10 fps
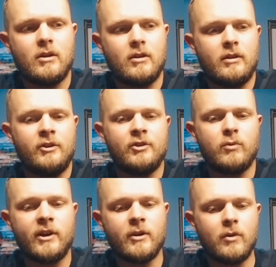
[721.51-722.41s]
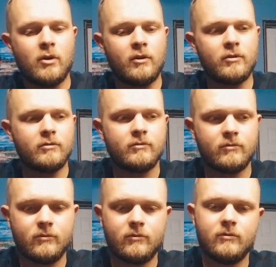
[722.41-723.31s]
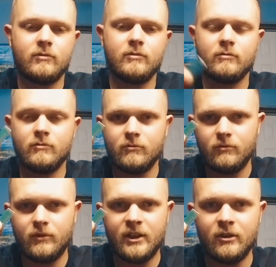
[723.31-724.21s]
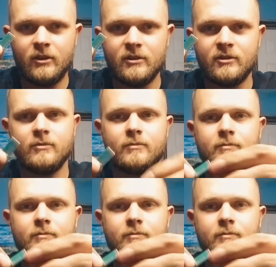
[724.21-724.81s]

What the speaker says: They just break apart into these.